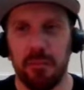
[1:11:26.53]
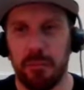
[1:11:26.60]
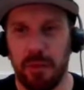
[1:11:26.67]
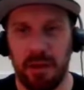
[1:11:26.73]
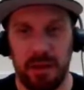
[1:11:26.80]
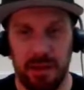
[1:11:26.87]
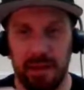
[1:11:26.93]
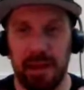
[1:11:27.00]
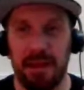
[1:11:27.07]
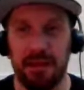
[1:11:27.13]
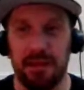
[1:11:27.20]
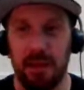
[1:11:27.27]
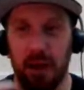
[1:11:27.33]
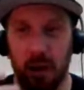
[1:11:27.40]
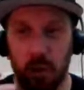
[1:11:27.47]
But
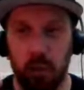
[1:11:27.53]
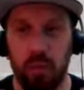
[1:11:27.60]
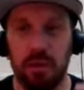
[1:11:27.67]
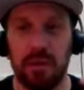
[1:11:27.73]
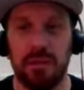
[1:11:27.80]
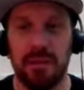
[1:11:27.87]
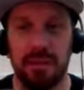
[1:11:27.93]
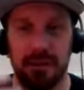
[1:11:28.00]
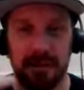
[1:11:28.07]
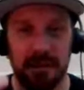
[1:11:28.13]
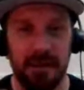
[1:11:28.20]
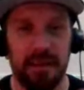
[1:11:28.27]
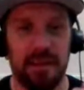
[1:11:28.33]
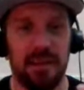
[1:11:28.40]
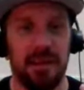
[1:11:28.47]
again, I want to
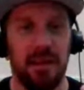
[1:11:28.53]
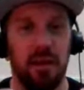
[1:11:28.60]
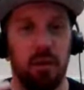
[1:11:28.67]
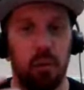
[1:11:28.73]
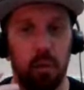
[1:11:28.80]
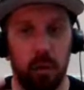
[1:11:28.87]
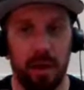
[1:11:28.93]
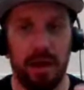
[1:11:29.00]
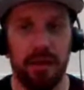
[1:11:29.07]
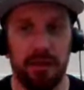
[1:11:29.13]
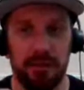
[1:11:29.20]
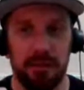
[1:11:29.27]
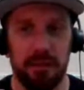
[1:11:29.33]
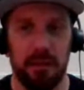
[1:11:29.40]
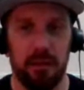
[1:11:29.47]
see where
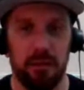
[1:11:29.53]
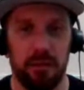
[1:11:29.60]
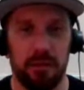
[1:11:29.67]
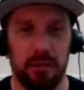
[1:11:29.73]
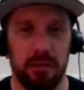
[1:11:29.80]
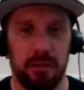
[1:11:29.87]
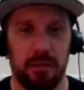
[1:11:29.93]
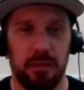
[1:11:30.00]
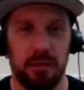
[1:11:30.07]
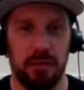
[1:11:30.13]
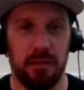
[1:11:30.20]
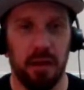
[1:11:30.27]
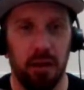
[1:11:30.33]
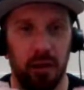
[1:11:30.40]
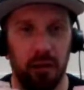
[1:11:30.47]
this goes. You
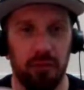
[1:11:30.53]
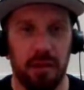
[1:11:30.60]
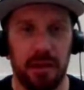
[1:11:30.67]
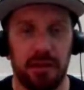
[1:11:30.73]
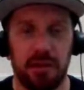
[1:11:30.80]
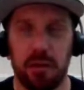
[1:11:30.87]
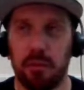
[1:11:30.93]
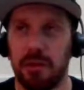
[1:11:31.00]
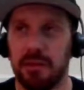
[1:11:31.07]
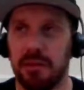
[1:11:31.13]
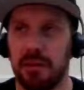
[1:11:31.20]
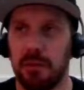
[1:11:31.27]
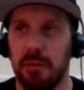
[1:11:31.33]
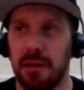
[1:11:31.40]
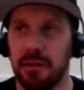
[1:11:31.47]
know, I really do want to
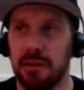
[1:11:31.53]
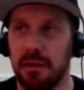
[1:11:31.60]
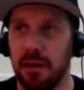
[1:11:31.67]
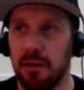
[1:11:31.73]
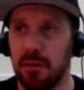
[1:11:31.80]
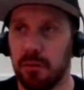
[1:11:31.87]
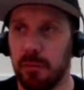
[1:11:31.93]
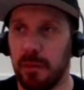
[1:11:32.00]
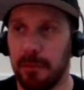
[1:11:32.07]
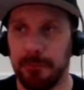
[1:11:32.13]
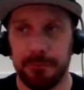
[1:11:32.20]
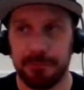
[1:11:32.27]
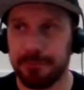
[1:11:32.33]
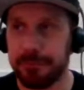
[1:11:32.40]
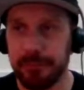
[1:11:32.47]
see where this goes. But
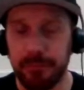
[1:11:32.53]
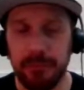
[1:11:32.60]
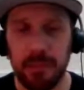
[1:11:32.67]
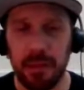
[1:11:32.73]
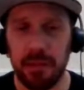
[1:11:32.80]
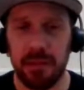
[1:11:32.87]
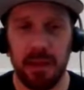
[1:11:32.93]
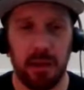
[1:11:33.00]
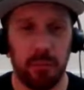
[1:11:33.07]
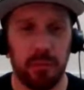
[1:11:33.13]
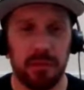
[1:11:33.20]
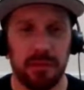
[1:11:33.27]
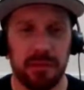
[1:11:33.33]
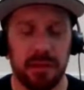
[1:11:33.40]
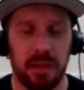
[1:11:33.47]
that
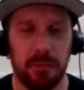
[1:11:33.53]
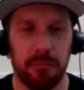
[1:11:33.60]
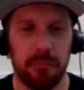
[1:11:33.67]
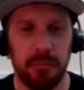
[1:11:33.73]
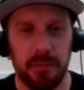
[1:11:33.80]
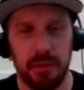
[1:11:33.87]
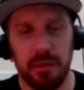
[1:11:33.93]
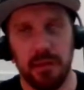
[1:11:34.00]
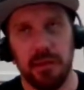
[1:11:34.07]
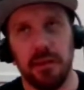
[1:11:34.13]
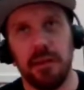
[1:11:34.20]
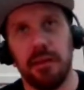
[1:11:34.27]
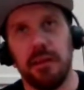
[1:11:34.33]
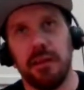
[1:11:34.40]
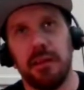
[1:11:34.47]
was that
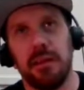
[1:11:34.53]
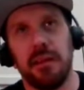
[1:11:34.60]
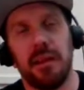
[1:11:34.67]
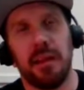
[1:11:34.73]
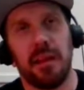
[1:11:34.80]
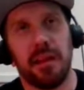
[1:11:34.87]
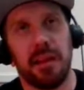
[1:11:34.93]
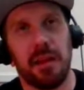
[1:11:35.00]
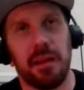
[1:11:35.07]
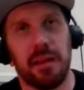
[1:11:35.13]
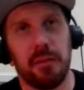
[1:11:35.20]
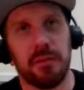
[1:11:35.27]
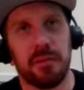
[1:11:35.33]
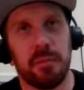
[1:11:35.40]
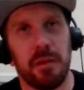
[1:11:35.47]

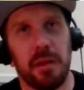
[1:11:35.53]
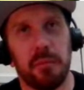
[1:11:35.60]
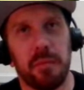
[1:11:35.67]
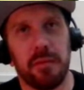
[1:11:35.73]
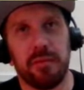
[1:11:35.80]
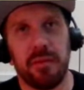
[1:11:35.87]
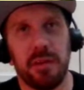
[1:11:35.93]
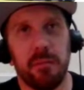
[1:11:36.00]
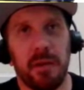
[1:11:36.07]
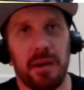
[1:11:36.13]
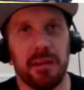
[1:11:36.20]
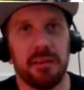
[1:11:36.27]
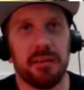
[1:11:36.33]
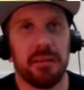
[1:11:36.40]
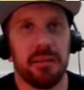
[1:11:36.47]
was my number 3
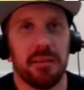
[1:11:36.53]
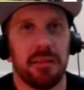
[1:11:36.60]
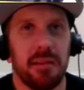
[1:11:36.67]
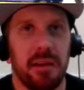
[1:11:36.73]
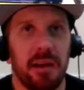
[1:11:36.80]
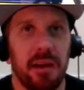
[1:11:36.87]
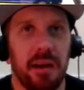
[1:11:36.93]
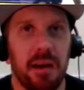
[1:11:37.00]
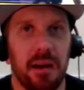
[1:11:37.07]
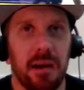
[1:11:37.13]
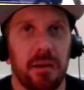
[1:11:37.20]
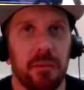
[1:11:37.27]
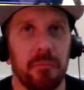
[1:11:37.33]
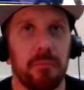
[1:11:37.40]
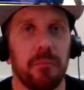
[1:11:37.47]
match.
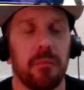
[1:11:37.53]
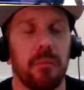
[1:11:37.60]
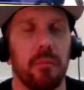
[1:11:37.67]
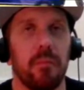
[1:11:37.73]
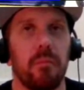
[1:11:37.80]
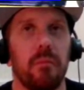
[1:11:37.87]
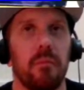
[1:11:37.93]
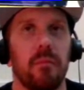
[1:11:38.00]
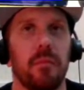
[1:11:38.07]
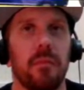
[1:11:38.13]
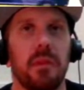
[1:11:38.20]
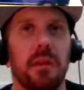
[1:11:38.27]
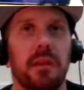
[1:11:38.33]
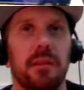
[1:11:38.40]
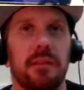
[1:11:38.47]
The
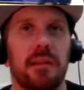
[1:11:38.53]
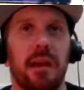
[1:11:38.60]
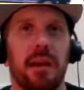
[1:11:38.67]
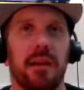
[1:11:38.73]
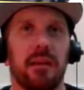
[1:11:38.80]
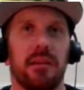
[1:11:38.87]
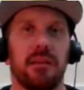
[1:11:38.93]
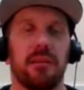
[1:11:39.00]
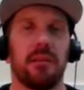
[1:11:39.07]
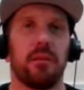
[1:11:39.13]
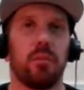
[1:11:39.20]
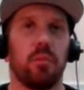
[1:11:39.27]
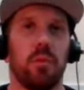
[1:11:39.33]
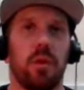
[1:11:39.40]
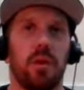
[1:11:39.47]
second
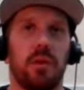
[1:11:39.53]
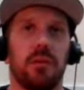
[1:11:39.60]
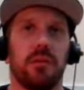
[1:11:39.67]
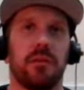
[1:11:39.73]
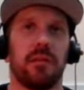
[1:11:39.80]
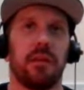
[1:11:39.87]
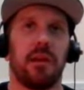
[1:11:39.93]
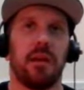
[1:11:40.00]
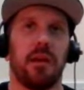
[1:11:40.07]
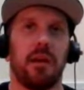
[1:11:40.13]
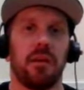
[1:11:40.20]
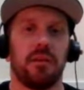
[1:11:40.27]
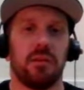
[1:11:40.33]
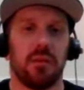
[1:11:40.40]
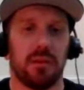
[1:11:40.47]
was
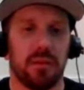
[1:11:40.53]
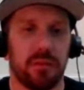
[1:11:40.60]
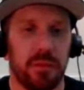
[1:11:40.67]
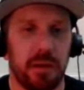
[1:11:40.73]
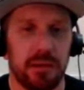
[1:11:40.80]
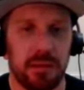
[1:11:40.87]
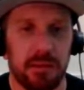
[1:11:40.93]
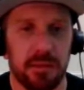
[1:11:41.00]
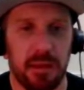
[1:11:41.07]
Josh versus